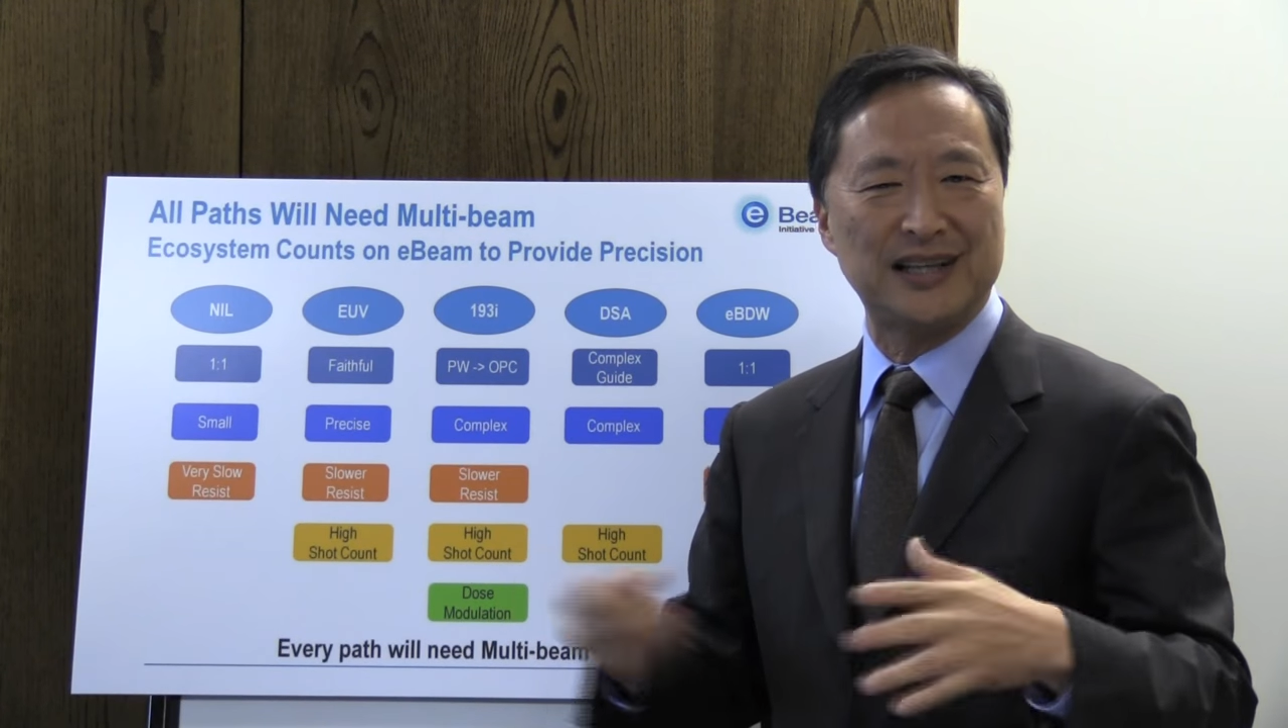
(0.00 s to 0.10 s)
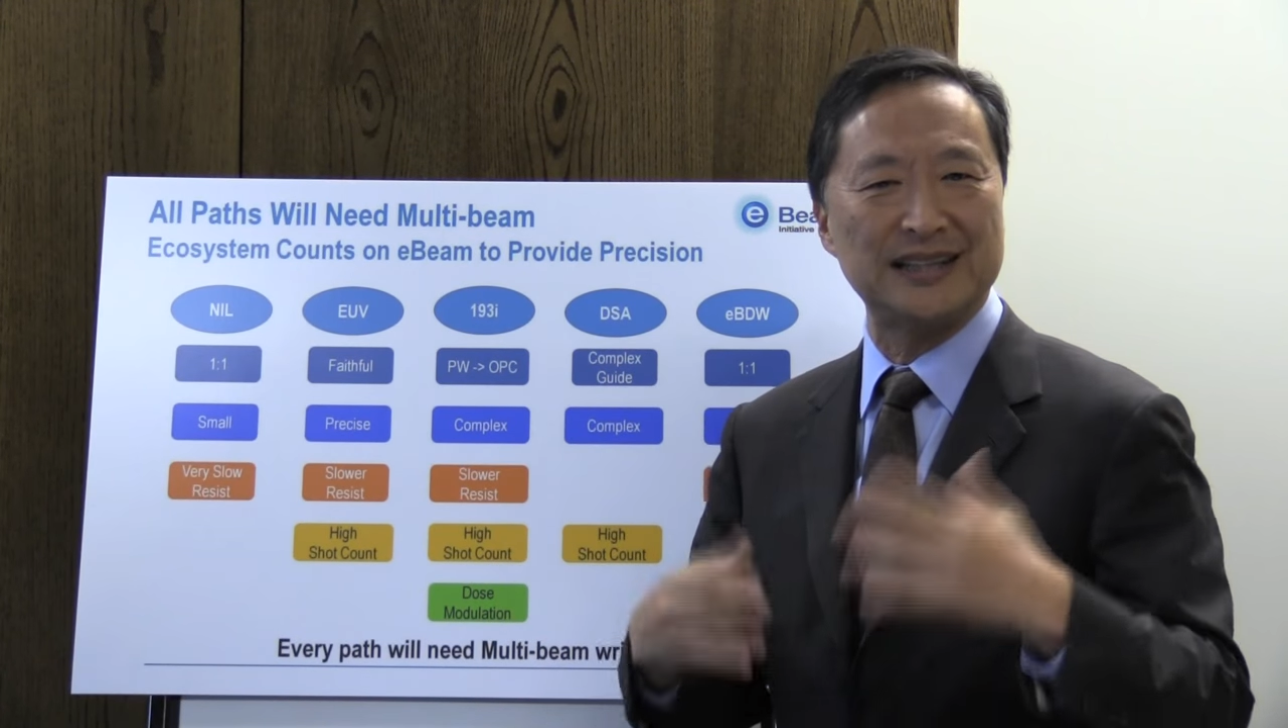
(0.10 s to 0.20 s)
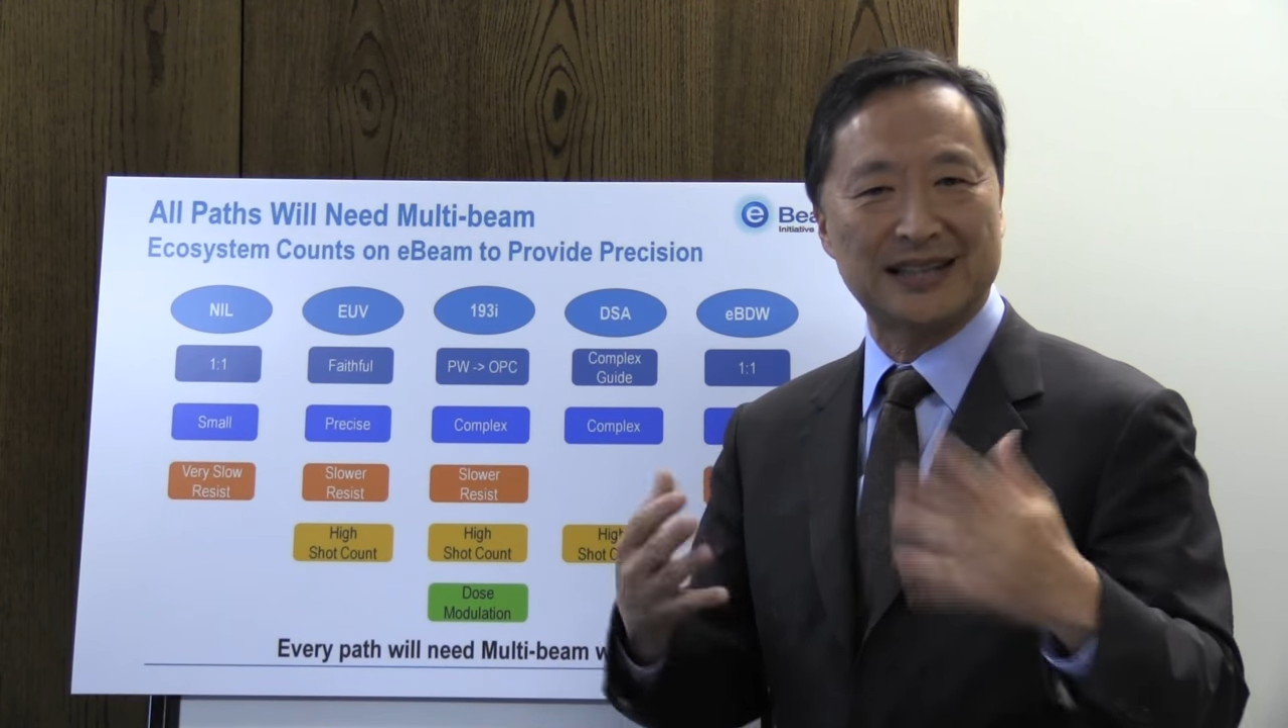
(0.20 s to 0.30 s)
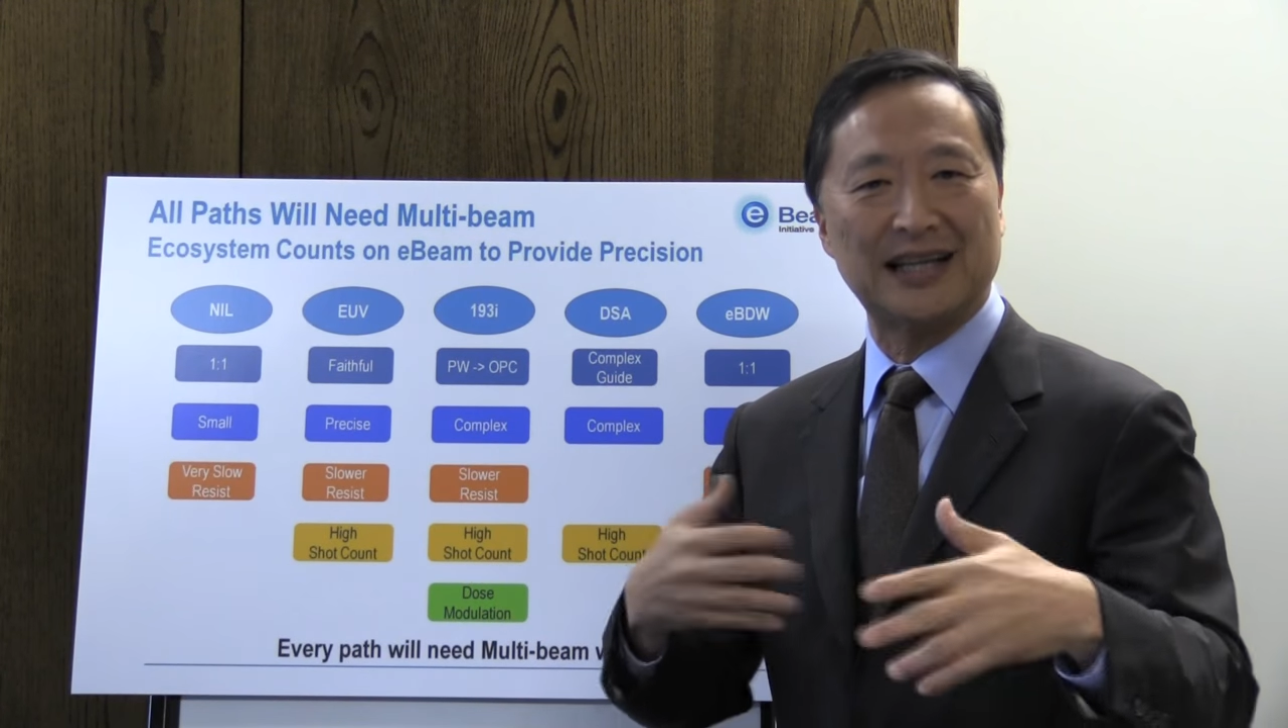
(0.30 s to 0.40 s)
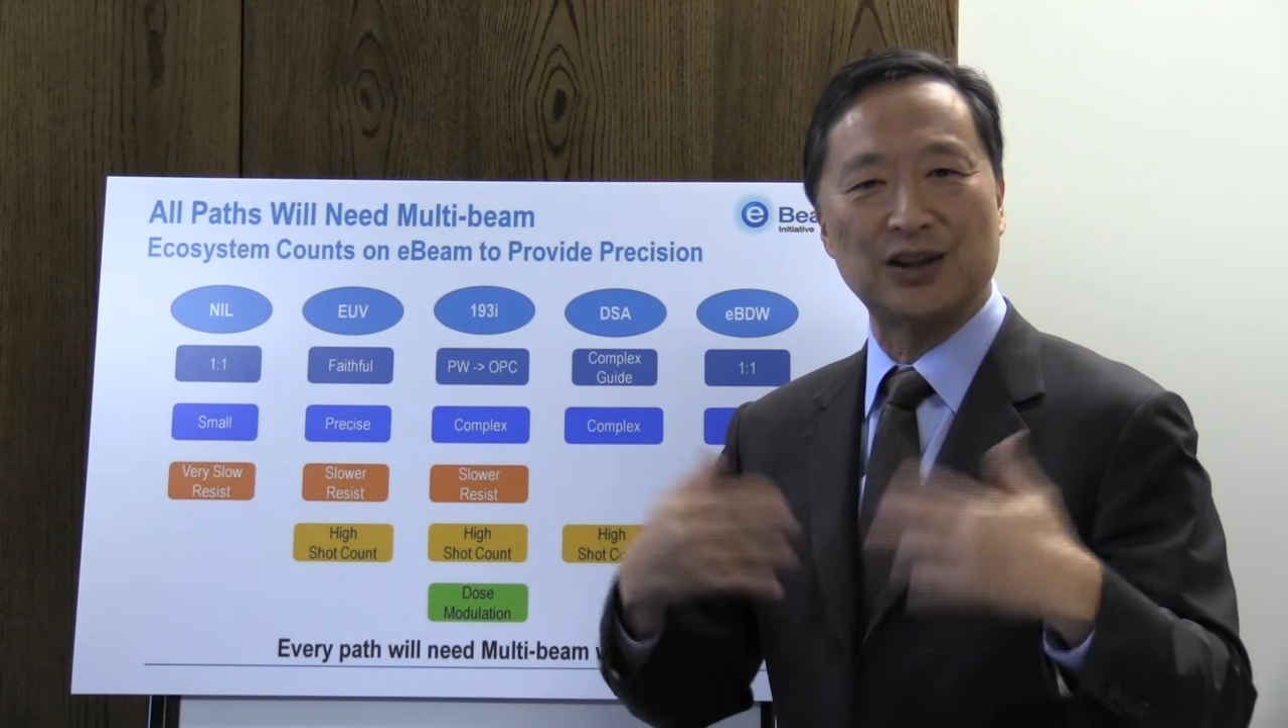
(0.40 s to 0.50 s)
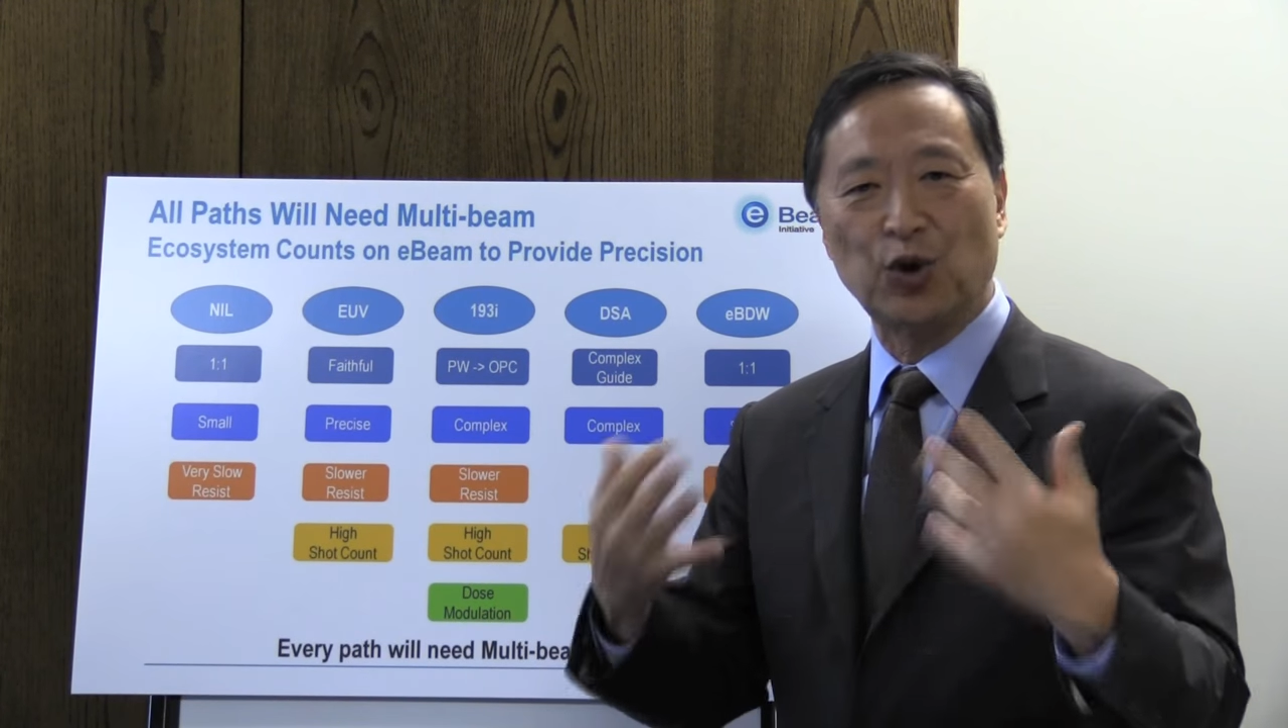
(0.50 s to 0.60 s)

there's a